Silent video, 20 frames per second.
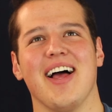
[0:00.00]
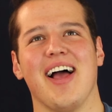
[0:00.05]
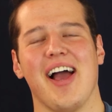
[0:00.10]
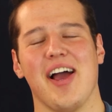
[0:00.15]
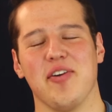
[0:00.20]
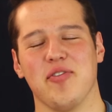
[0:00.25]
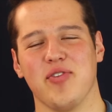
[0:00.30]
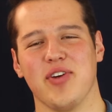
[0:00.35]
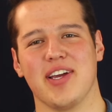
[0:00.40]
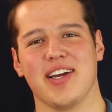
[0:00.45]

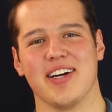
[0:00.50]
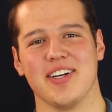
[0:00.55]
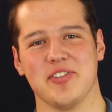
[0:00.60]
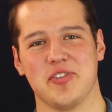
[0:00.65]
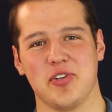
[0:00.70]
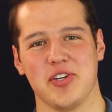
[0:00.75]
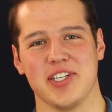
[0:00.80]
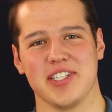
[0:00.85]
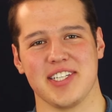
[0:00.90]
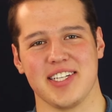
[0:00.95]
every
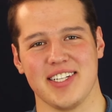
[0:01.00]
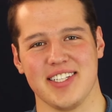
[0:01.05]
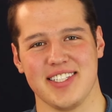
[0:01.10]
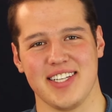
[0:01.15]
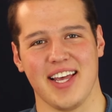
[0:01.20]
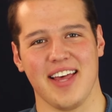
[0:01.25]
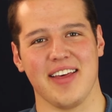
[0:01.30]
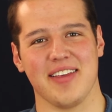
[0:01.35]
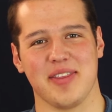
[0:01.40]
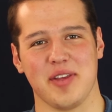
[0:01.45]
country is going to
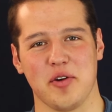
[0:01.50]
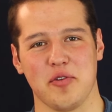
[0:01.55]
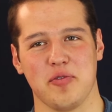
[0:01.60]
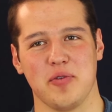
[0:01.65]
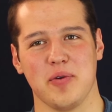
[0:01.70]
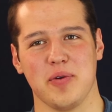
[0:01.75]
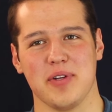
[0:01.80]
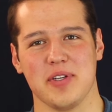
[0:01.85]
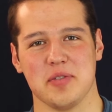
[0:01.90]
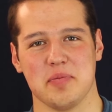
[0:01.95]
say that their
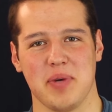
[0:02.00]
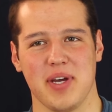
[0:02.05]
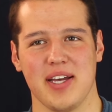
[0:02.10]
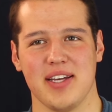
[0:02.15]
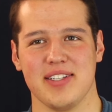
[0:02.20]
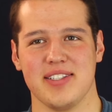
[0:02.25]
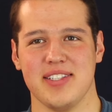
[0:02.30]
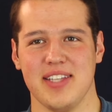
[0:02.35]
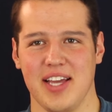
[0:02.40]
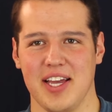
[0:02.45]
food is
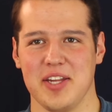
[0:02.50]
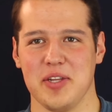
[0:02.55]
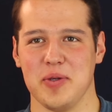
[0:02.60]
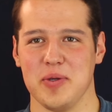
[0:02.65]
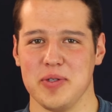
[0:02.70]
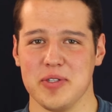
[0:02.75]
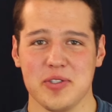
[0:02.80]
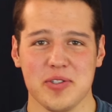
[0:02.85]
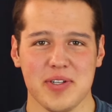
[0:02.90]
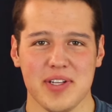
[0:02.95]
best, and
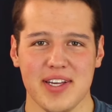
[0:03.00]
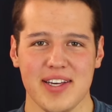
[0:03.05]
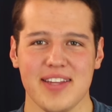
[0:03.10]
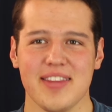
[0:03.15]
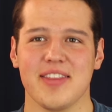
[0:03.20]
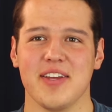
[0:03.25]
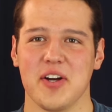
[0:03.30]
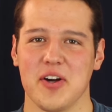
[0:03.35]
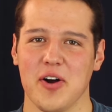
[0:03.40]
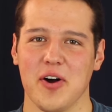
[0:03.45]
usually
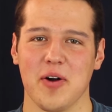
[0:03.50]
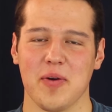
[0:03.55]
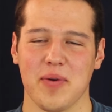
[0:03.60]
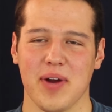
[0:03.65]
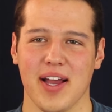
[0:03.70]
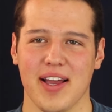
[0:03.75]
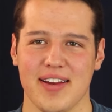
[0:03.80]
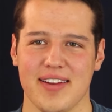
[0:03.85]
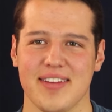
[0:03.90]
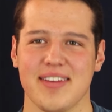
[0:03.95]
they're all
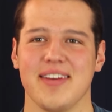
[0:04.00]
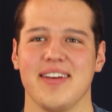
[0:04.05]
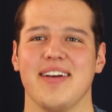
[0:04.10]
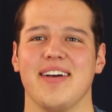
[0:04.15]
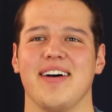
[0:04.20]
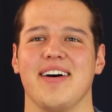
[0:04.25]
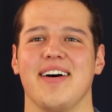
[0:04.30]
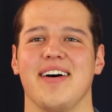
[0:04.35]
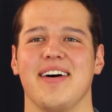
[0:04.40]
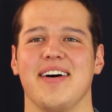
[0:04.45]
right.
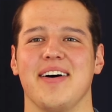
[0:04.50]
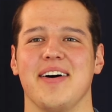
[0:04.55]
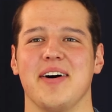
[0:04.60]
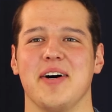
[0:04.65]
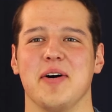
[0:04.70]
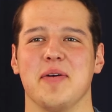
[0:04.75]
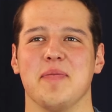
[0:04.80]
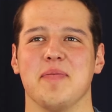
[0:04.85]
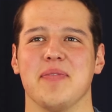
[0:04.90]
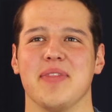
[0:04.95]

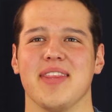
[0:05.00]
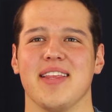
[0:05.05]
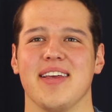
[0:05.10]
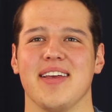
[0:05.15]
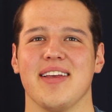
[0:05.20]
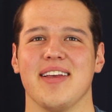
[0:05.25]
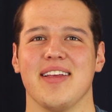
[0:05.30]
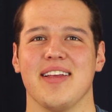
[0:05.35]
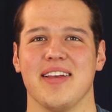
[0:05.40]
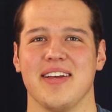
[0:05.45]
Um,
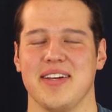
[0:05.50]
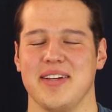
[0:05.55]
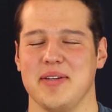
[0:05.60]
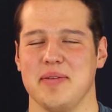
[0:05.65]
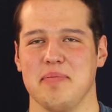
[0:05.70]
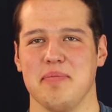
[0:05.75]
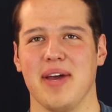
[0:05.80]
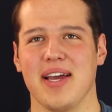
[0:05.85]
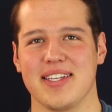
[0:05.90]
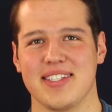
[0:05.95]

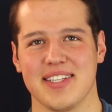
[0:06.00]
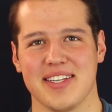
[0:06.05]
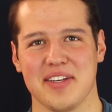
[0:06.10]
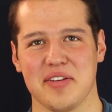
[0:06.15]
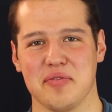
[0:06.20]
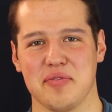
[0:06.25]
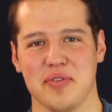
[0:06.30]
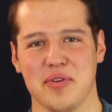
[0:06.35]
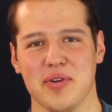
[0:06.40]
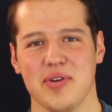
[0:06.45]

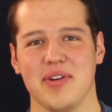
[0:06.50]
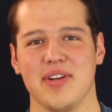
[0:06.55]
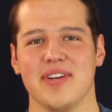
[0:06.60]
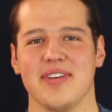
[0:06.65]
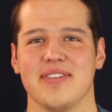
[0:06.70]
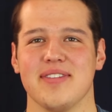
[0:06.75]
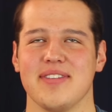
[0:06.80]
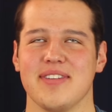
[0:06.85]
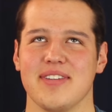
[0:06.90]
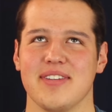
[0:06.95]
Mexican food,
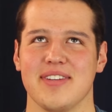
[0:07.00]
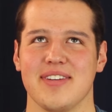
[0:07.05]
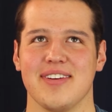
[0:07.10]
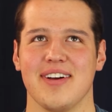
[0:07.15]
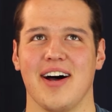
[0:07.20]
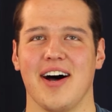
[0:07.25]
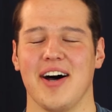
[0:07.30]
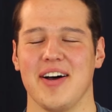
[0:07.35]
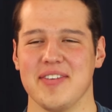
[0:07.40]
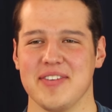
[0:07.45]

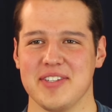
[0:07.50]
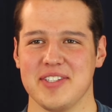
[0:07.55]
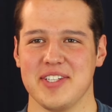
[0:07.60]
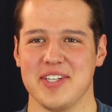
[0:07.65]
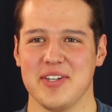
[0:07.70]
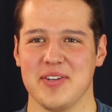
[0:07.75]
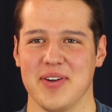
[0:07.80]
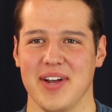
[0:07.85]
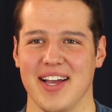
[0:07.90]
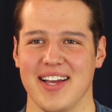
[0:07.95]

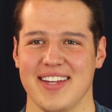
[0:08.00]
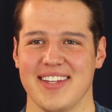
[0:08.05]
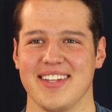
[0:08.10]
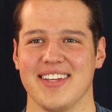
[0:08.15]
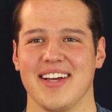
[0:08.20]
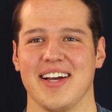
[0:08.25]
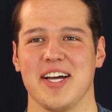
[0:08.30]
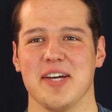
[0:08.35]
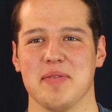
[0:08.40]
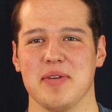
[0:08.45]
obviously great.
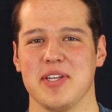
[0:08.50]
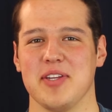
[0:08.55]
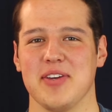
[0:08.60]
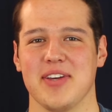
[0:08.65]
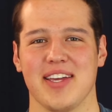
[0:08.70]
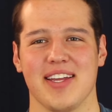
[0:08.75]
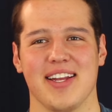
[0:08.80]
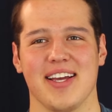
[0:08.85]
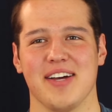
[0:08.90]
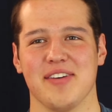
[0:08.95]
I mean, you
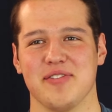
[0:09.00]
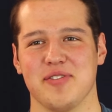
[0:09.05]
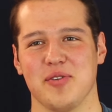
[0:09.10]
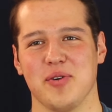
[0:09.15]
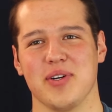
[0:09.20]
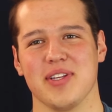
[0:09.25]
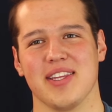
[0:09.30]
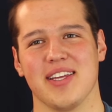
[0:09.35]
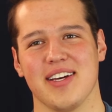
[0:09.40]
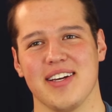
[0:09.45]
can have
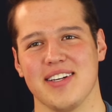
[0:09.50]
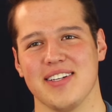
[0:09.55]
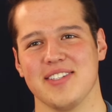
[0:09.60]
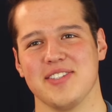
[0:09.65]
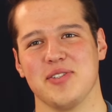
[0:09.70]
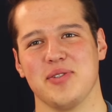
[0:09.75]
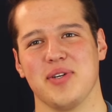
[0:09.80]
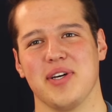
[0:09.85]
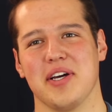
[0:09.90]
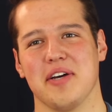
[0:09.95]

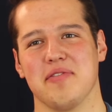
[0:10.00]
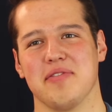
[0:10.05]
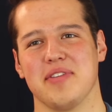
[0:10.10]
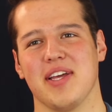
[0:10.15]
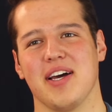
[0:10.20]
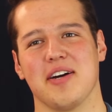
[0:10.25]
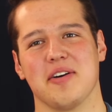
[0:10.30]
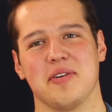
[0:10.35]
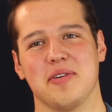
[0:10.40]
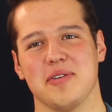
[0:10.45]
tortas, you have
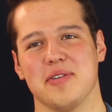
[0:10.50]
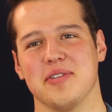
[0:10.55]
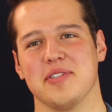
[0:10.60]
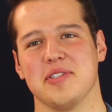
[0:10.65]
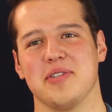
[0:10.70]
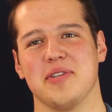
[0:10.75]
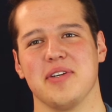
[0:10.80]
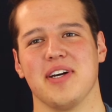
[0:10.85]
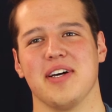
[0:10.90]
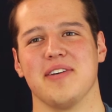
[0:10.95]
tacos,
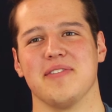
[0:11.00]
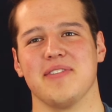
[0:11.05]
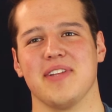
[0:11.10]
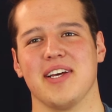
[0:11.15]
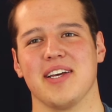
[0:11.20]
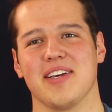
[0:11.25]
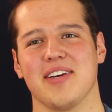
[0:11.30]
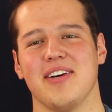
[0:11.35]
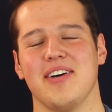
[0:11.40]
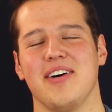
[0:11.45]
you have
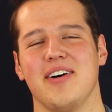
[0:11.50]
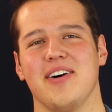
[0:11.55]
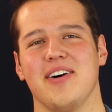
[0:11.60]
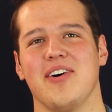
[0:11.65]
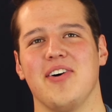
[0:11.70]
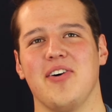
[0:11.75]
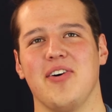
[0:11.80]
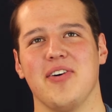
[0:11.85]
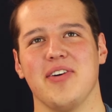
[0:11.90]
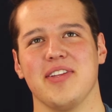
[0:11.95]
like
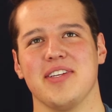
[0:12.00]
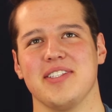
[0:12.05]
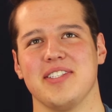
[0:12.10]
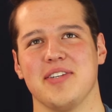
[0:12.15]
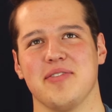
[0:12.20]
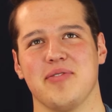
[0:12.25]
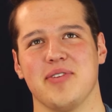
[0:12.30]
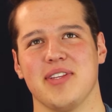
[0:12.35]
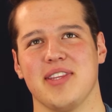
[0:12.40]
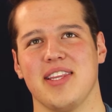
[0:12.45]
all these
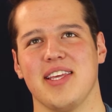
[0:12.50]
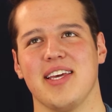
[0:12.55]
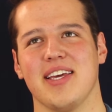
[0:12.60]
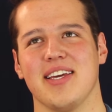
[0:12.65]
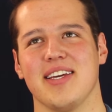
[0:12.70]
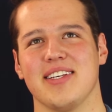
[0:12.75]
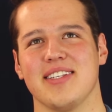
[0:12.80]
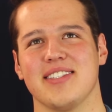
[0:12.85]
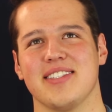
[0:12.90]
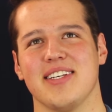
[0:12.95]
different
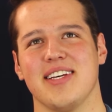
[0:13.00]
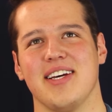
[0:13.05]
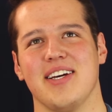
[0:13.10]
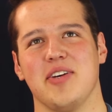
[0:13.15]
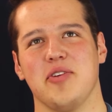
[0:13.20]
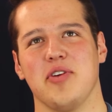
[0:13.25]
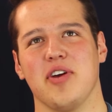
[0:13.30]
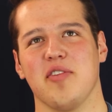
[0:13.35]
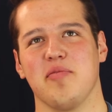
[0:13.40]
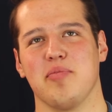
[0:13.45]
things.
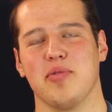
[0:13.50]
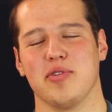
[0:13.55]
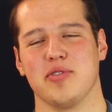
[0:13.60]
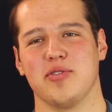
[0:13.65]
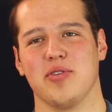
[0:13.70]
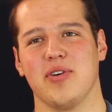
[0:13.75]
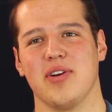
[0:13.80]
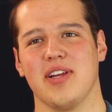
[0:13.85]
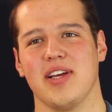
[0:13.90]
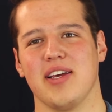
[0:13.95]
You have
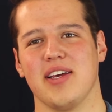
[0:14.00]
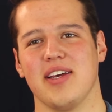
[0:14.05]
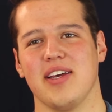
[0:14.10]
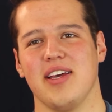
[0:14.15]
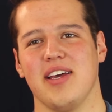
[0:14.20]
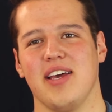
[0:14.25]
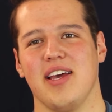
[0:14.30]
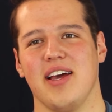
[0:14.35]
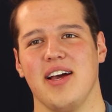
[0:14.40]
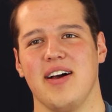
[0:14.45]
pozole.
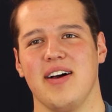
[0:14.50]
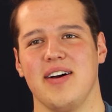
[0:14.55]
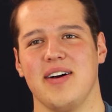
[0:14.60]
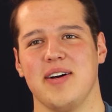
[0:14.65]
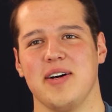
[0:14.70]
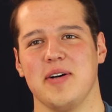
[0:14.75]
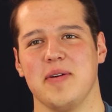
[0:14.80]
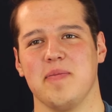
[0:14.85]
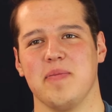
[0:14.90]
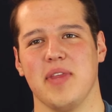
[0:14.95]

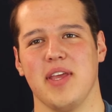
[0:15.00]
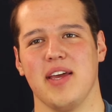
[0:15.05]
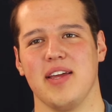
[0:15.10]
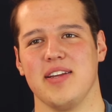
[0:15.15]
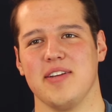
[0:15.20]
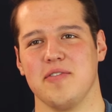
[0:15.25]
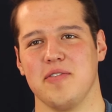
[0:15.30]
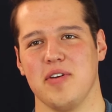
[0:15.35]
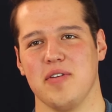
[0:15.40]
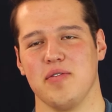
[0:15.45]
Um, and
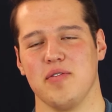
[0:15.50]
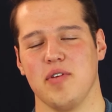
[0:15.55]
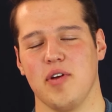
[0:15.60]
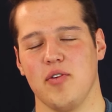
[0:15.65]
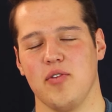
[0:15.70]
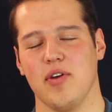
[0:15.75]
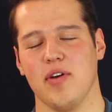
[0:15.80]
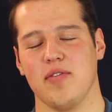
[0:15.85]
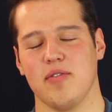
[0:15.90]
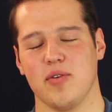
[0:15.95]
if, if,
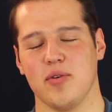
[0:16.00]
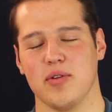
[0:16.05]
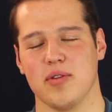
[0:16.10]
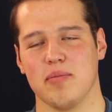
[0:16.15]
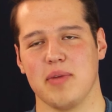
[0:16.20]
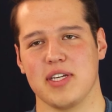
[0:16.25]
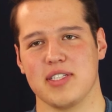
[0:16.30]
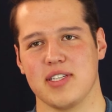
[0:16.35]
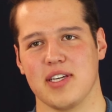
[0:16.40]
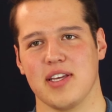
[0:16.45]
if, you have an old
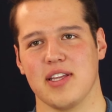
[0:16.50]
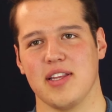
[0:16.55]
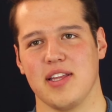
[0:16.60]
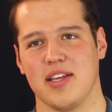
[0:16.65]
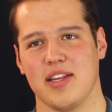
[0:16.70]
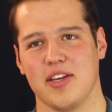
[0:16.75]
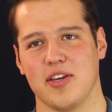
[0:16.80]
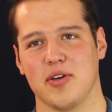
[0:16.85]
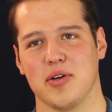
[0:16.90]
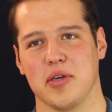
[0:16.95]
Mexican
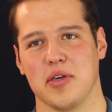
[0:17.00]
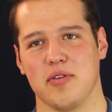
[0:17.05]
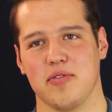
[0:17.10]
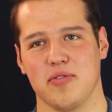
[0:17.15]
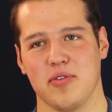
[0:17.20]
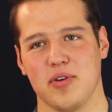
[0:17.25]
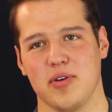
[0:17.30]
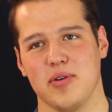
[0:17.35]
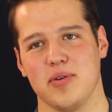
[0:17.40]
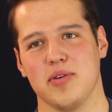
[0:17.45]
lady cooking
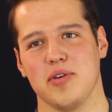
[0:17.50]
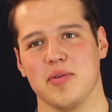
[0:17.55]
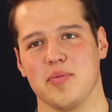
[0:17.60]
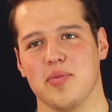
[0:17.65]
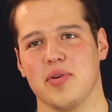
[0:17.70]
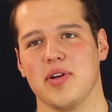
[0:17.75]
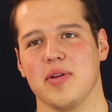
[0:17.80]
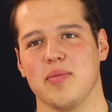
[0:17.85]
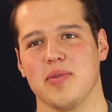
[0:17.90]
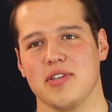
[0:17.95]
for you, you're
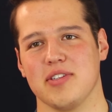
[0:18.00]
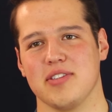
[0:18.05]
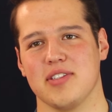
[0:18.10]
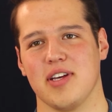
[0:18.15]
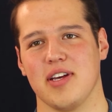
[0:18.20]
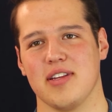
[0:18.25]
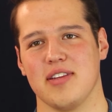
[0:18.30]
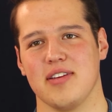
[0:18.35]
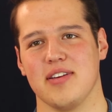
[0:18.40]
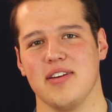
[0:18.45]
pretty much
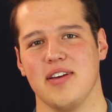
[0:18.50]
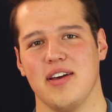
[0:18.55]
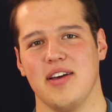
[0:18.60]
set.